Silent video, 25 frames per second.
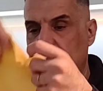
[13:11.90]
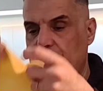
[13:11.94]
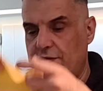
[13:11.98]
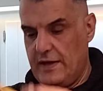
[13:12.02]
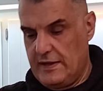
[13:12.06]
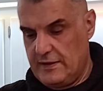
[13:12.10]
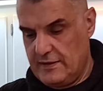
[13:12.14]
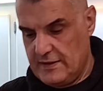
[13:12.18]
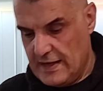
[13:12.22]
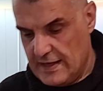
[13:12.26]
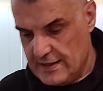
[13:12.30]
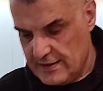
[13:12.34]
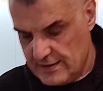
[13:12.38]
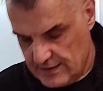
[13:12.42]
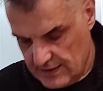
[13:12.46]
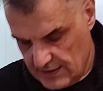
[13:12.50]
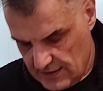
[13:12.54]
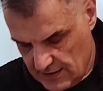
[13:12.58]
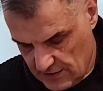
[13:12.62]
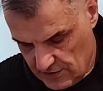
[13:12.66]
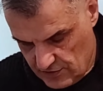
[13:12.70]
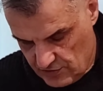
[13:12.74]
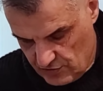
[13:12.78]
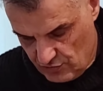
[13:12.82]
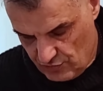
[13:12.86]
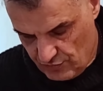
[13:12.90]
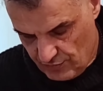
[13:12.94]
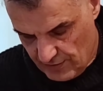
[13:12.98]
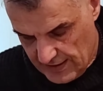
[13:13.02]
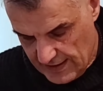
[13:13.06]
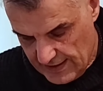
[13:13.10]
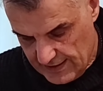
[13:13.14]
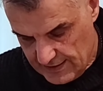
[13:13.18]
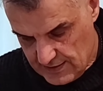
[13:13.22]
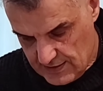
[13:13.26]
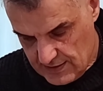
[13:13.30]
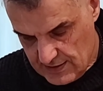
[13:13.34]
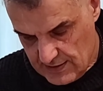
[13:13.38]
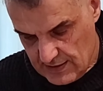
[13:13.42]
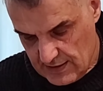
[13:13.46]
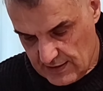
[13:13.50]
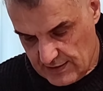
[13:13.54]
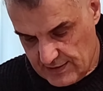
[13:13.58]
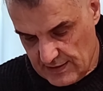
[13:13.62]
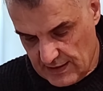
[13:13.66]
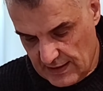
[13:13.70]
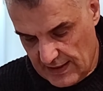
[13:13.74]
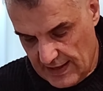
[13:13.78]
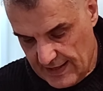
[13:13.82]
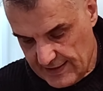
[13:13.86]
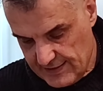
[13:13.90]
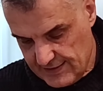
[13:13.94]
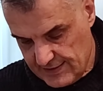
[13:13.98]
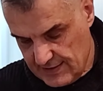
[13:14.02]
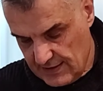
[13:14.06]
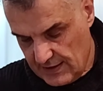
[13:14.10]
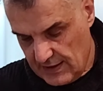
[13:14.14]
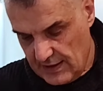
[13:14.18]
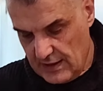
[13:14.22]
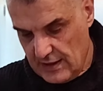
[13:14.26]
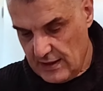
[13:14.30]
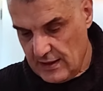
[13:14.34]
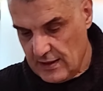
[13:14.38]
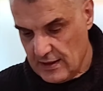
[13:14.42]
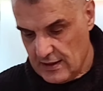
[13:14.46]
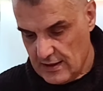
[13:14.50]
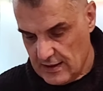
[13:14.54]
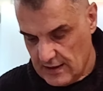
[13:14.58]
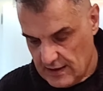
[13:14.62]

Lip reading: is fantastic. It's great. It's elasticy.